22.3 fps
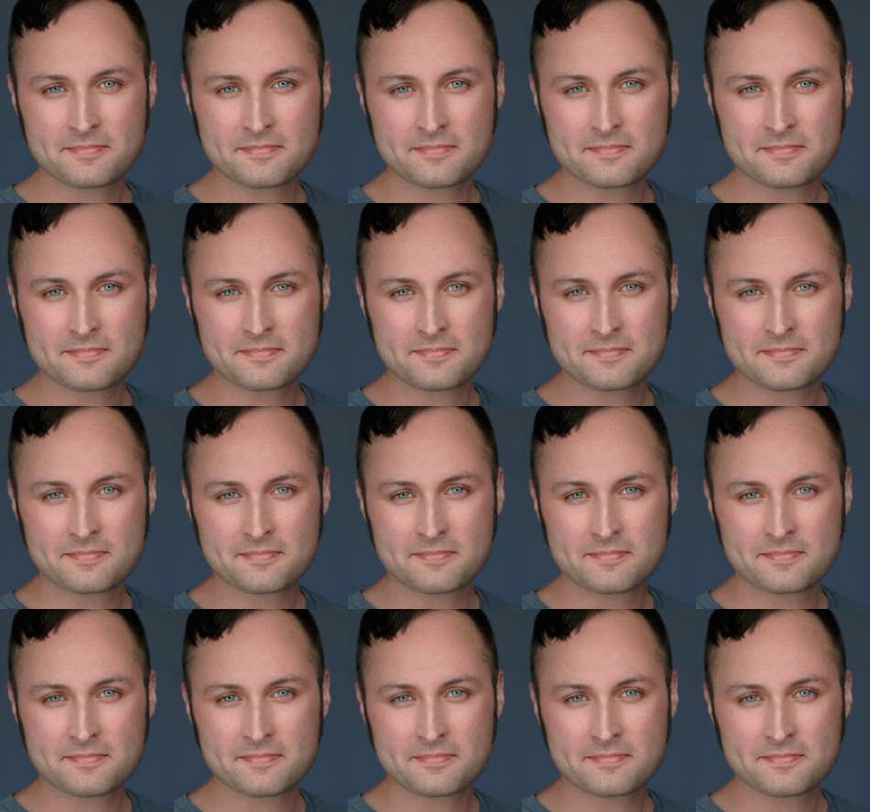
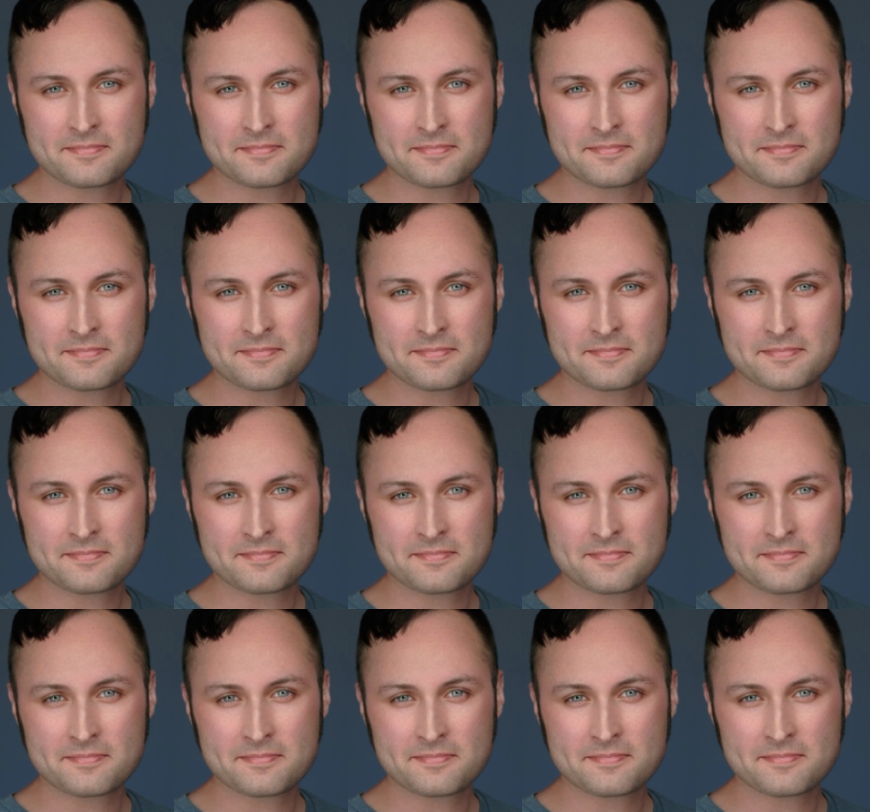
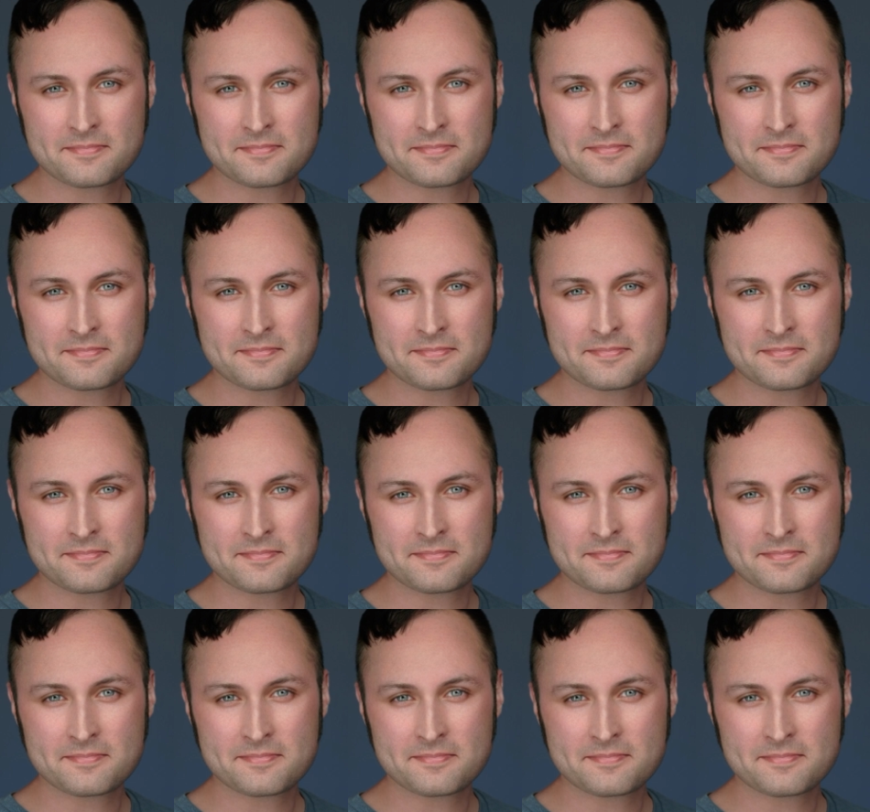
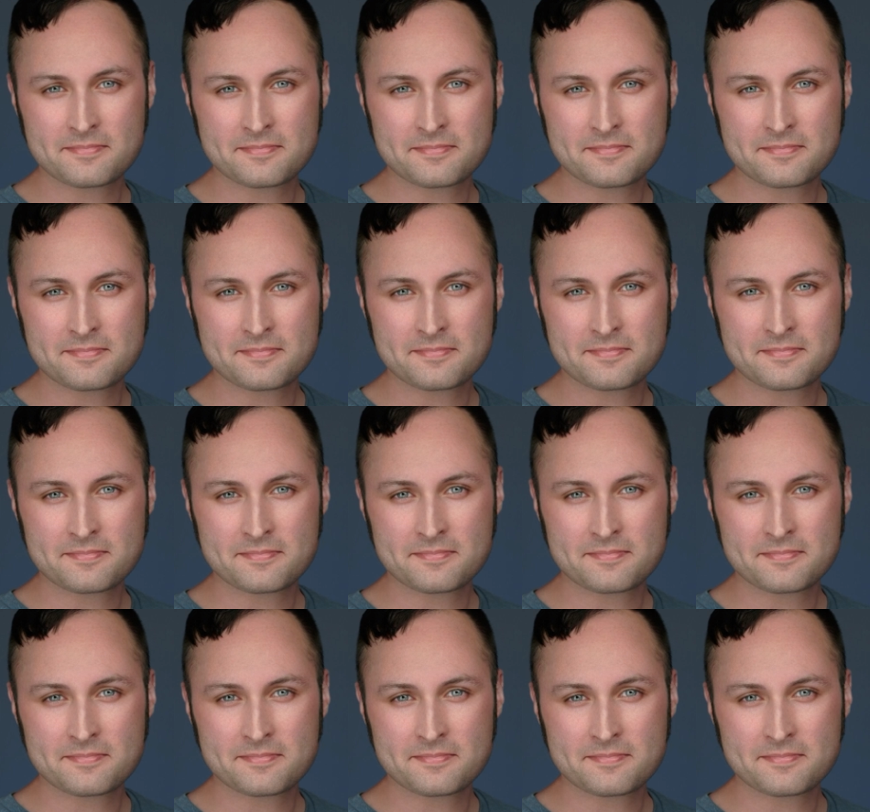
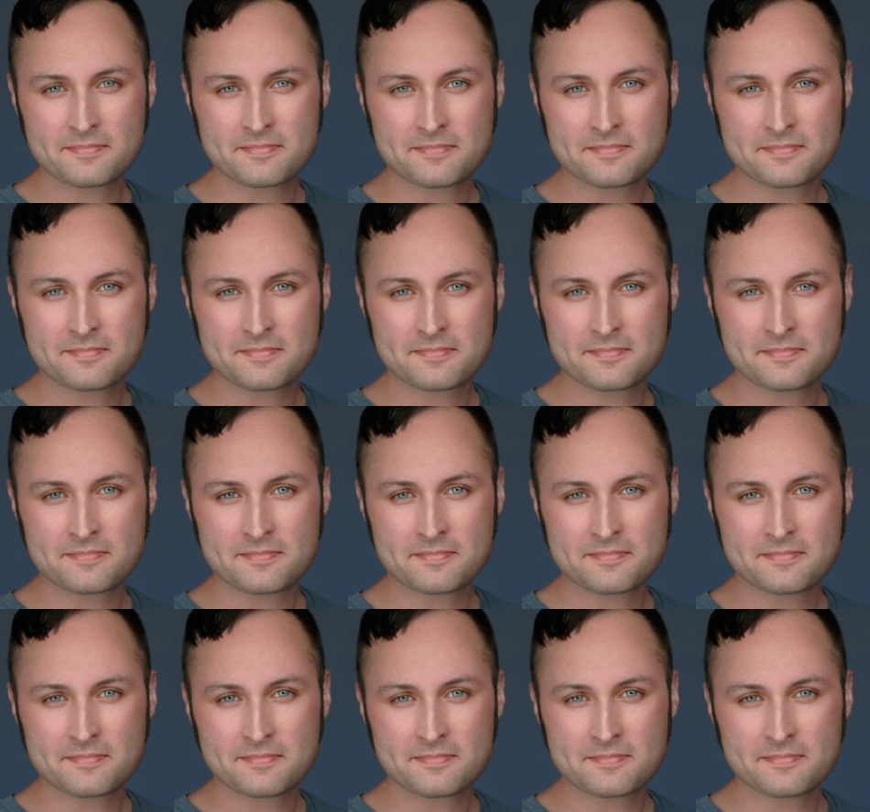
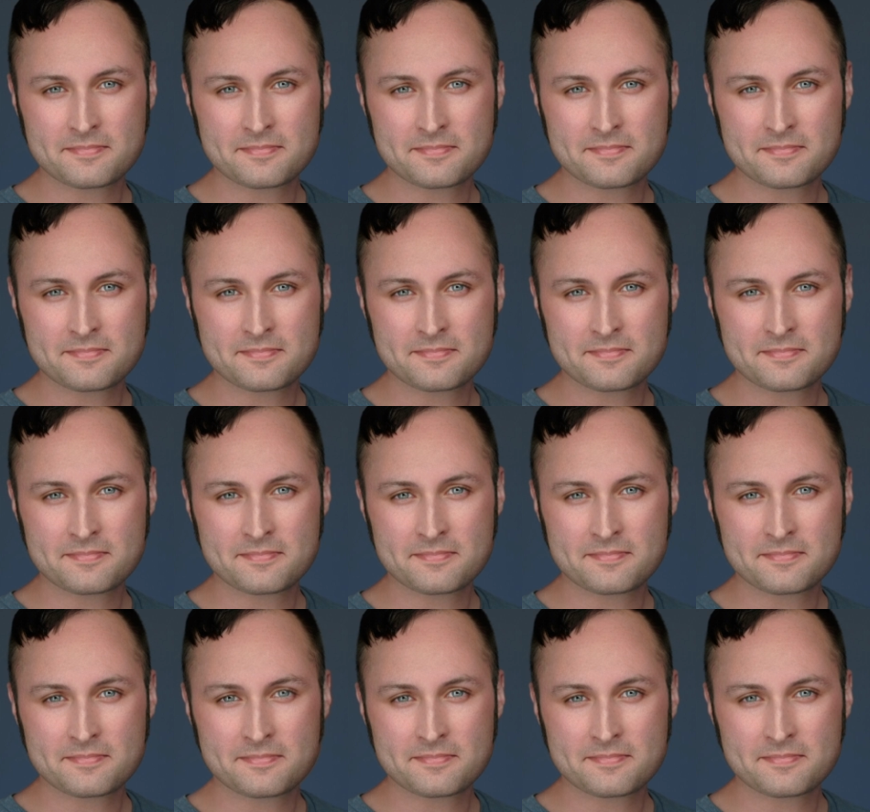
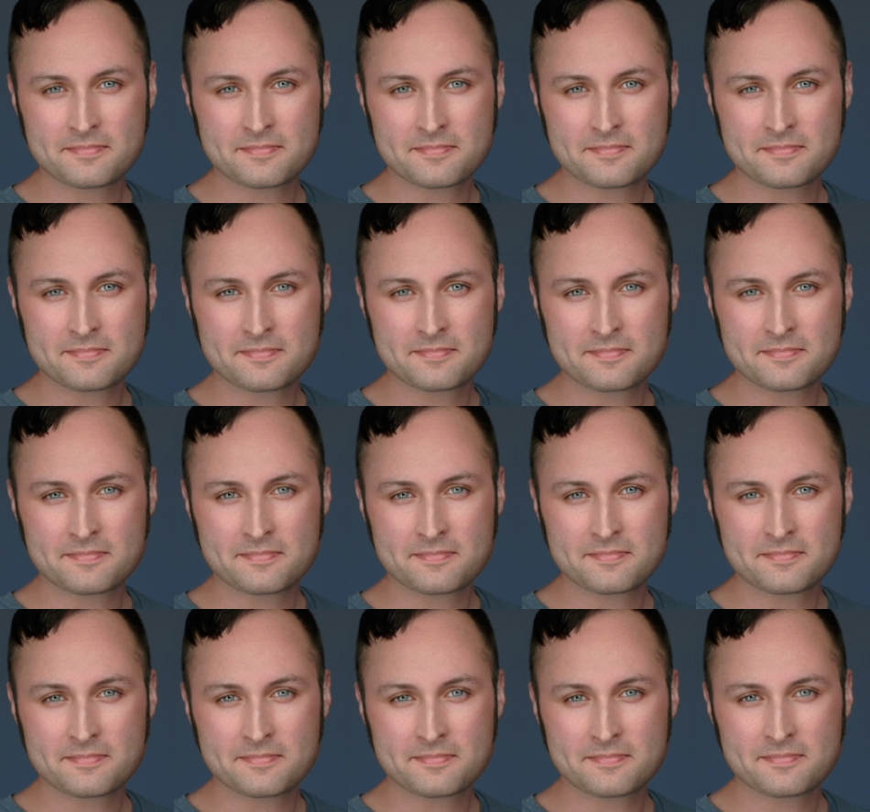
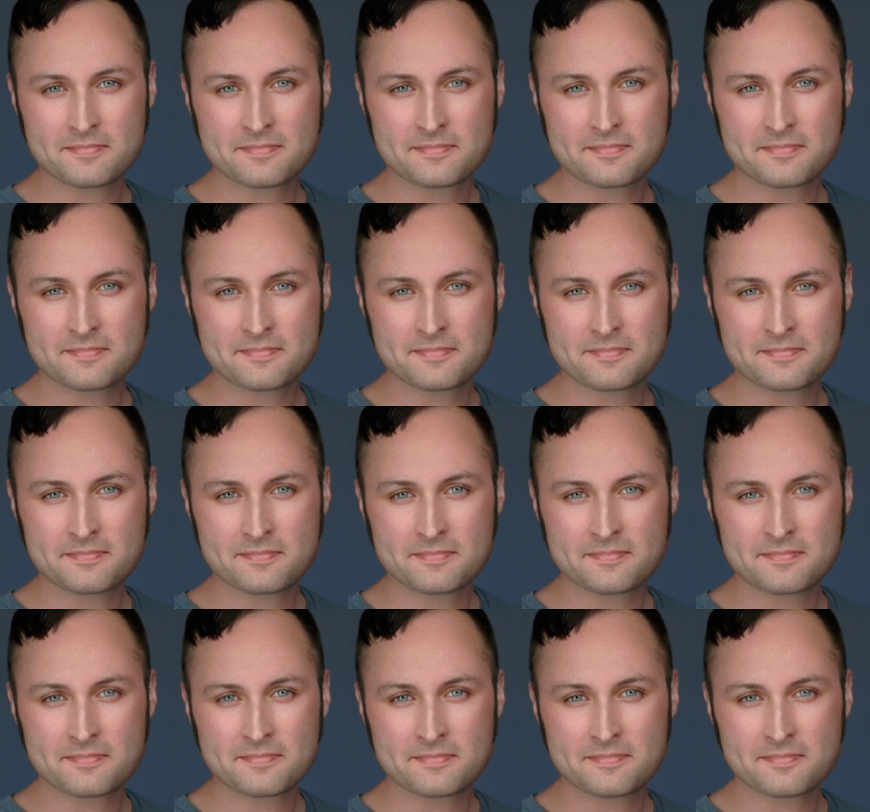
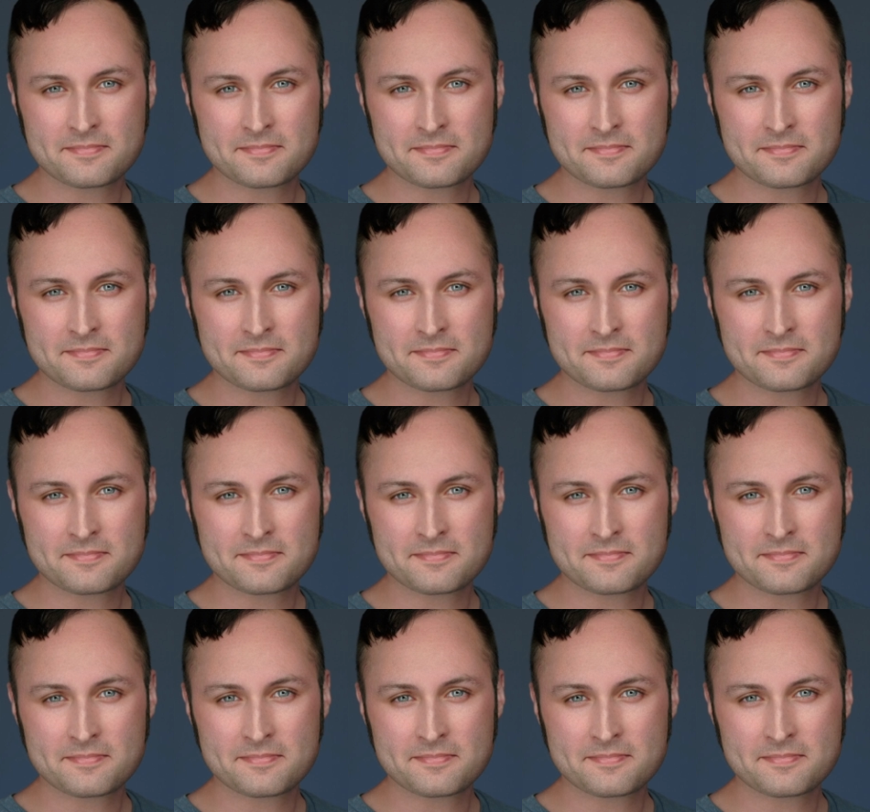(no lip movement)